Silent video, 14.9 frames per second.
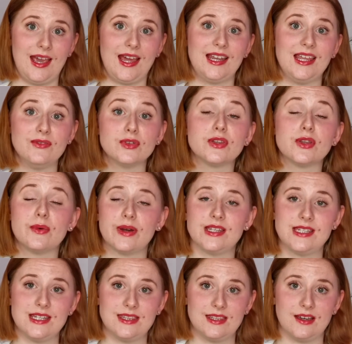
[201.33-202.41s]
And even though I
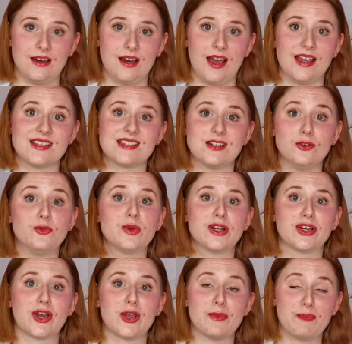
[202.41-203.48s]
did that, I still want
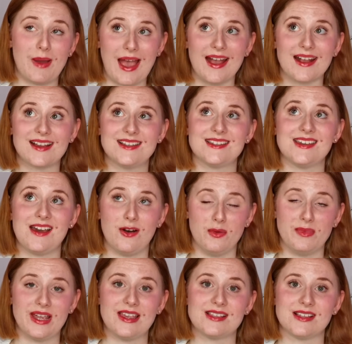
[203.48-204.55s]
to go back and tell
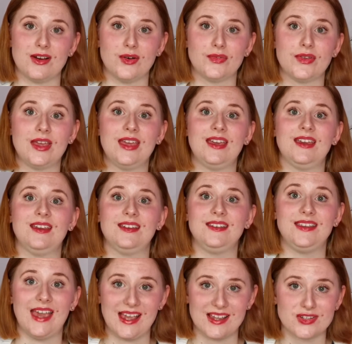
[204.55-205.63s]
myself,
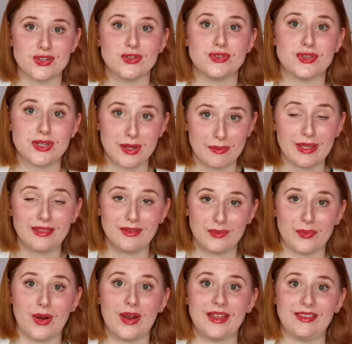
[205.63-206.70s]
yes, you're doing the
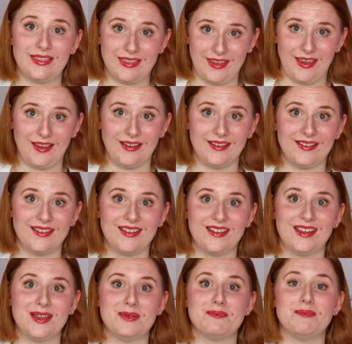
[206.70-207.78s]
right thing.
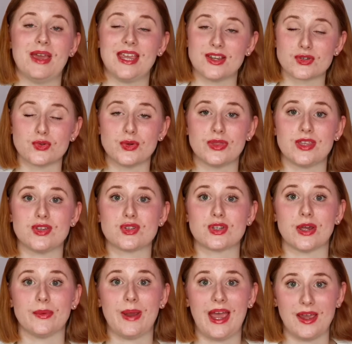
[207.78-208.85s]
Make sure that you
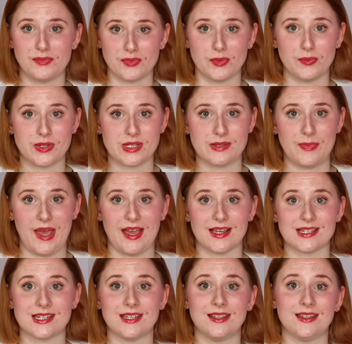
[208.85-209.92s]
show everyone
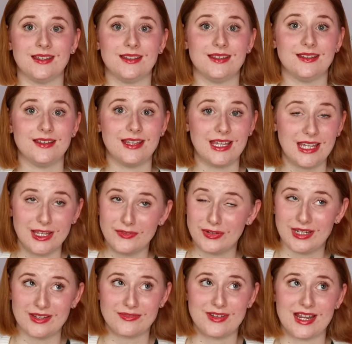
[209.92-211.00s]
respect,
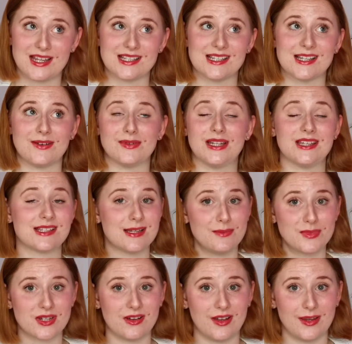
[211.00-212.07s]
even if necessarily
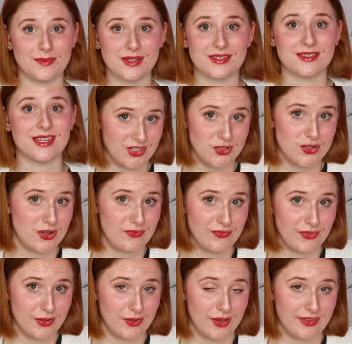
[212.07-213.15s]
sometimes you don't
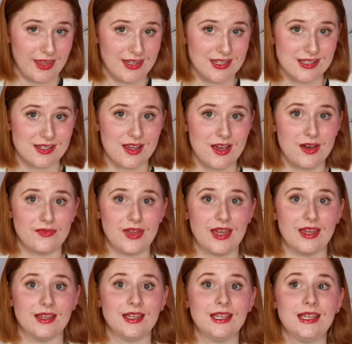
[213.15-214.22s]
feel like they deserve
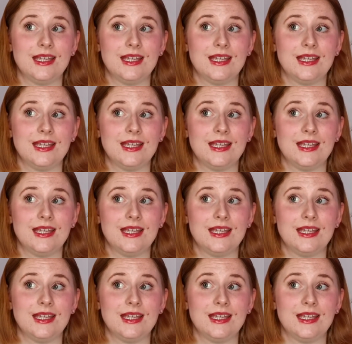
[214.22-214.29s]
it.